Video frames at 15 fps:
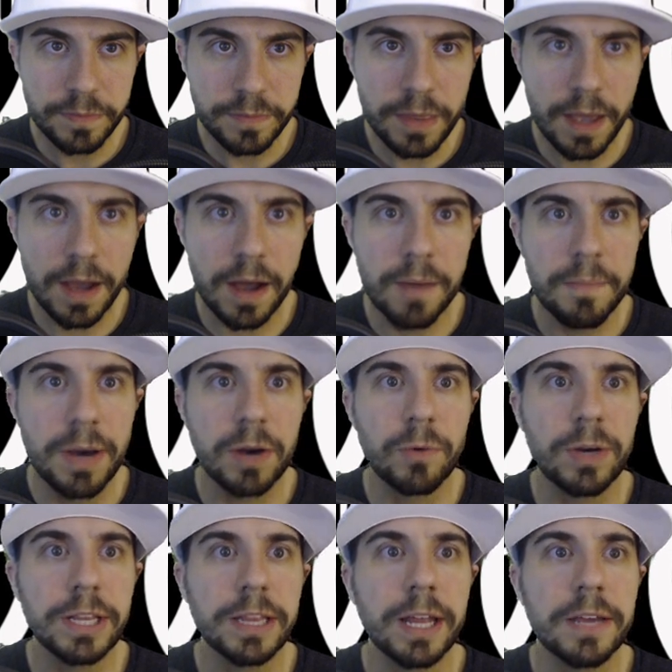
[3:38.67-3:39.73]
Mono
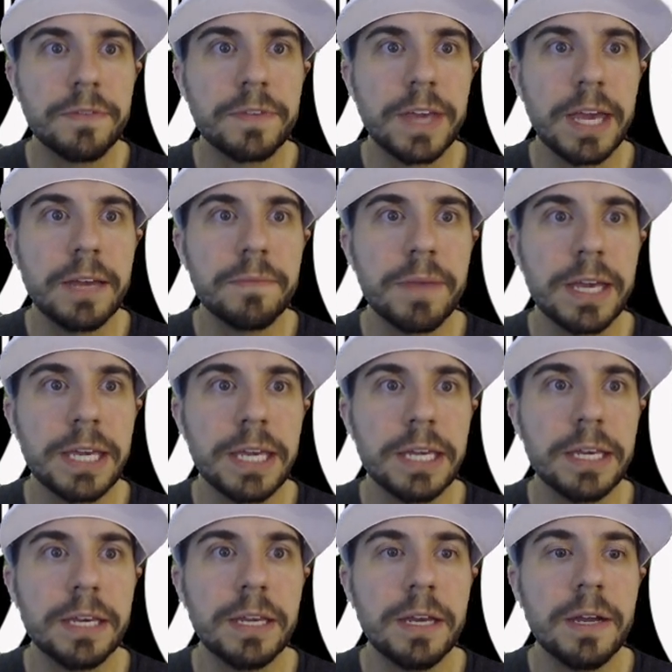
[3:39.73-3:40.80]
white life gain
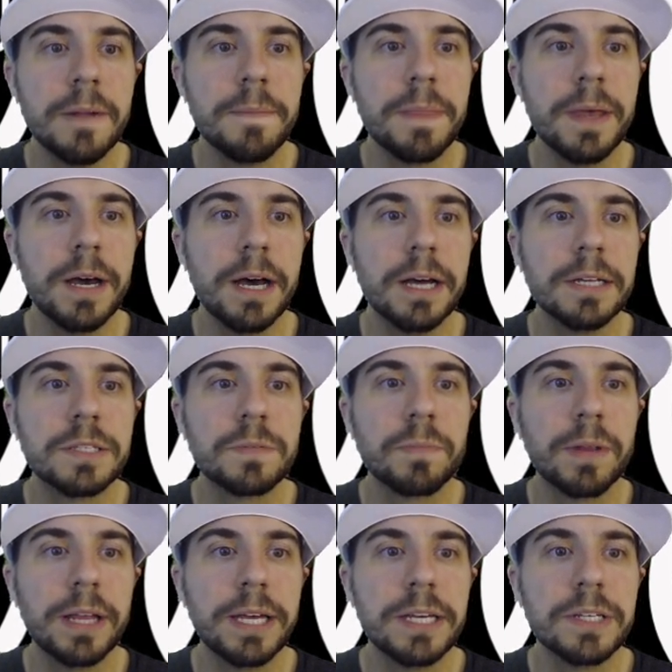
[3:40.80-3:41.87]
making its
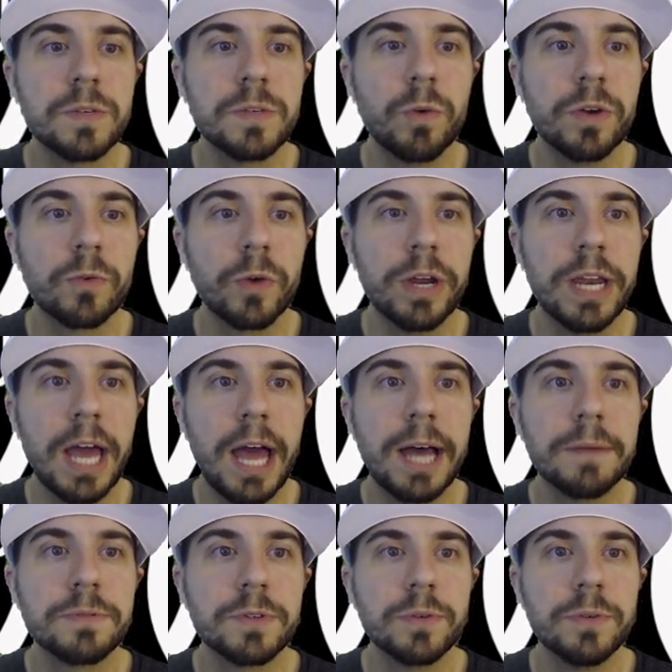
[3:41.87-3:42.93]
plays, win rate
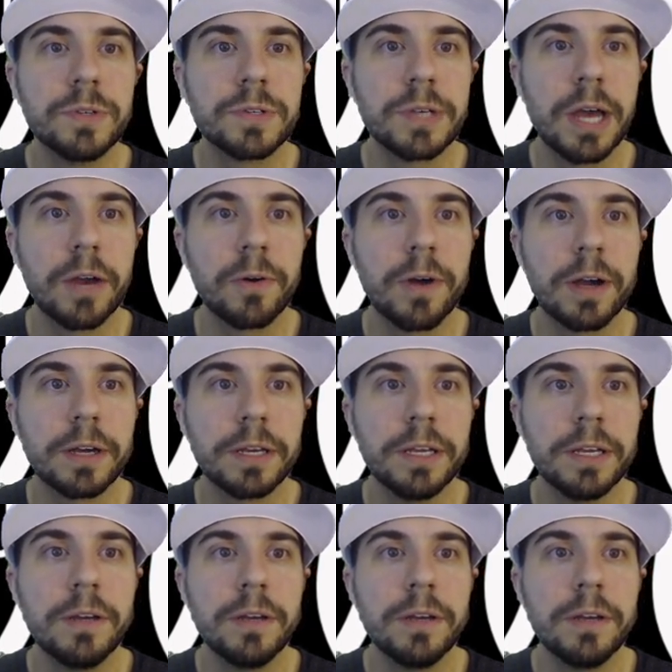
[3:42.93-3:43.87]
absolutely skyrocketing.